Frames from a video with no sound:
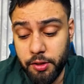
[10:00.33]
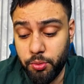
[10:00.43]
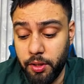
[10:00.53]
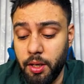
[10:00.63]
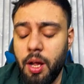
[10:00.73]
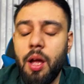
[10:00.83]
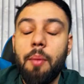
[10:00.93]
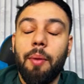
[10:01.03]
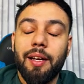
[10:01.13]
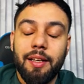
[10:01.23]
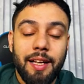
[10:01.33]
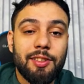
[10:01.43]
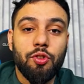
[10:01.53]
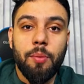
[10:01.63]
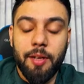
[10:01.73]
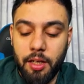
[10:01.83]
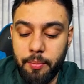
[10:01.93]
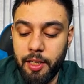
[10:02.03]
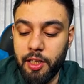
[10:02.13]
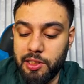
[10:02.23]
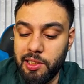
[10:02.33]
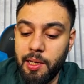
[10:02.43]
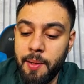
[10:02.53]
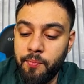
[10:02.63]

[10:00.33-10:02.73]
square. But that's not my recommendation.